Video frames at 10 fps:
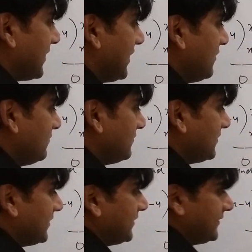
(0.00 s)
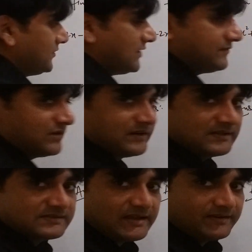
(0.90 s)
How? You have to
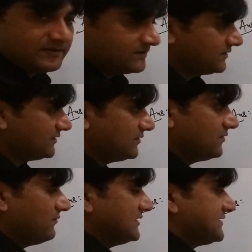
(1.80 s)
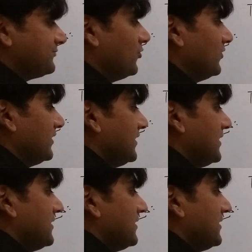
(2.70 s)
understand it once more.